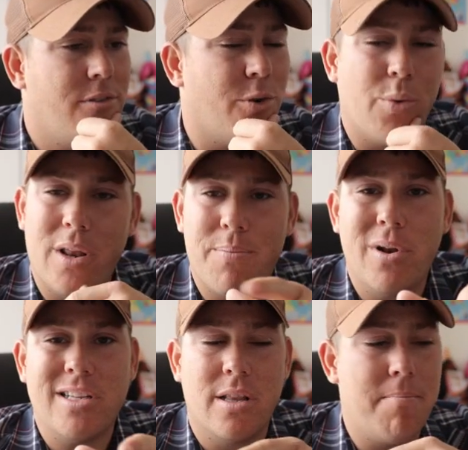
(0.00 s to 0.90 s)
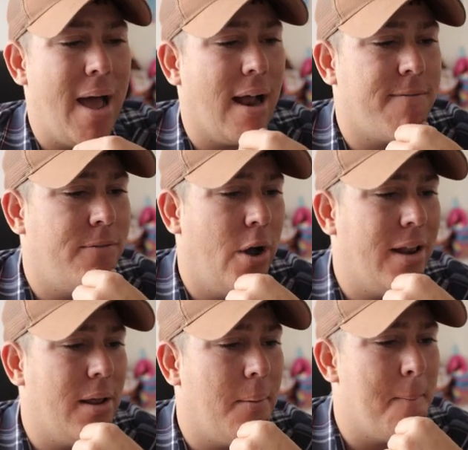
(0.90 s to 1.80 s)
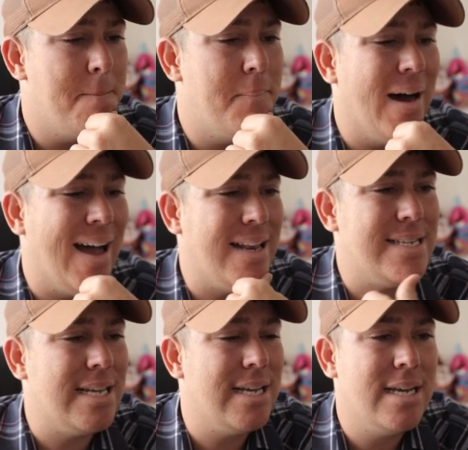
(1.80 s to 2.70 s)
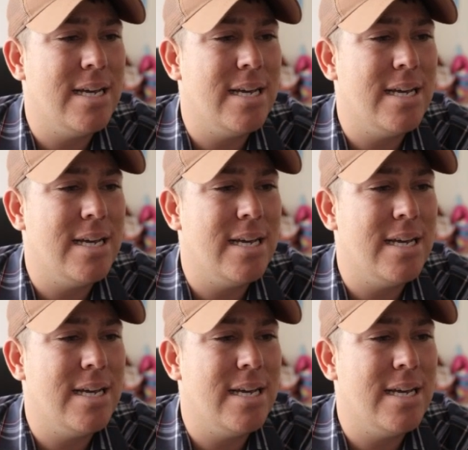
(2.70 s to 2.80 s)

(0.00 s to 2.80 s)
to really put us on the back foot, but